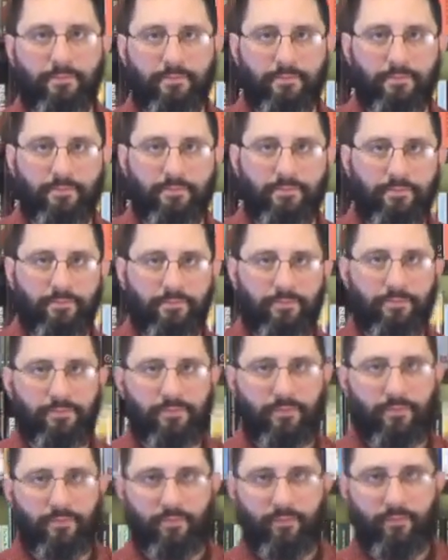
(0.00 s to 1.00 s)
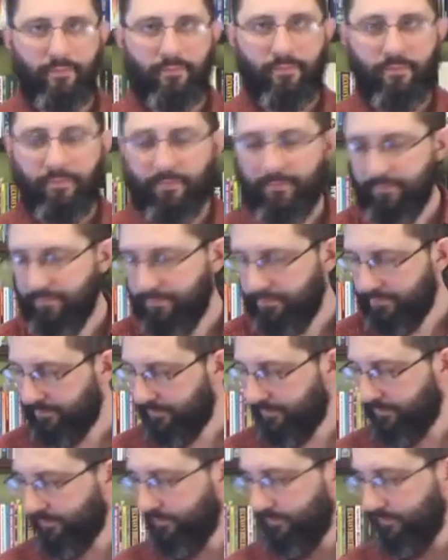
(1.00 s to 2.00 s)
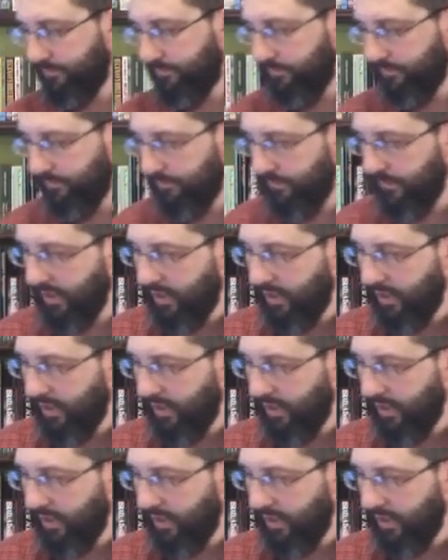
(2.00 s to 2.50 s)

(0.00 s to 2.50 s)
(no one is talking)